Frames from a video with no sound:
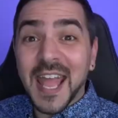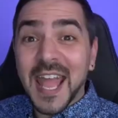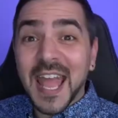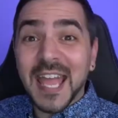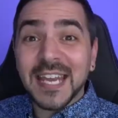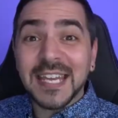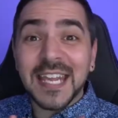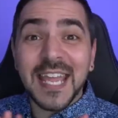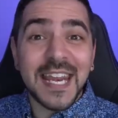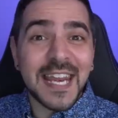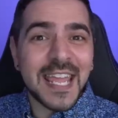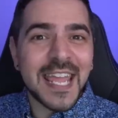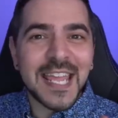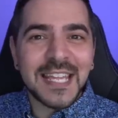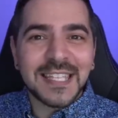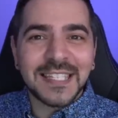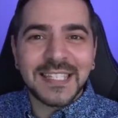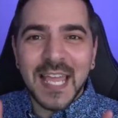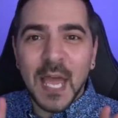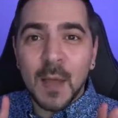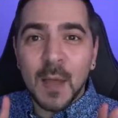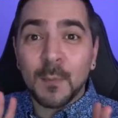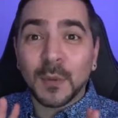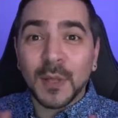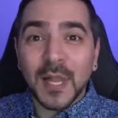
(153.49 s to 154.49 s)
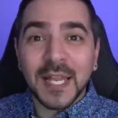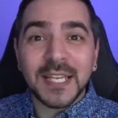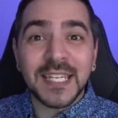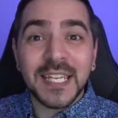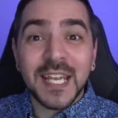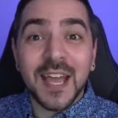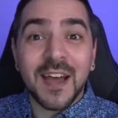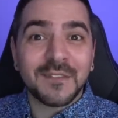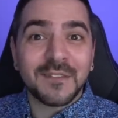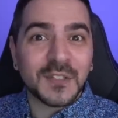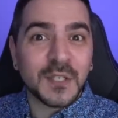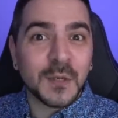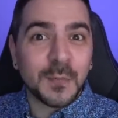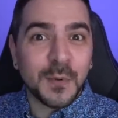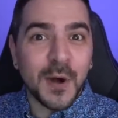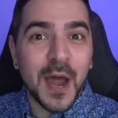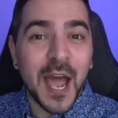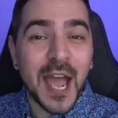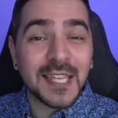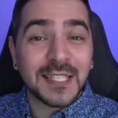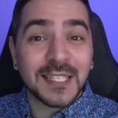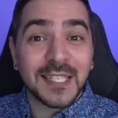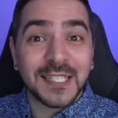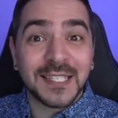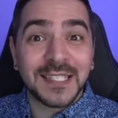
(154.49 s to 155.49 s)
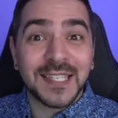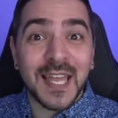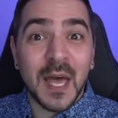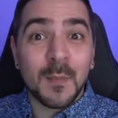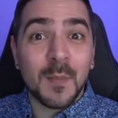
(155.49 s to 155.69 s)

And it hints at plenty of surprises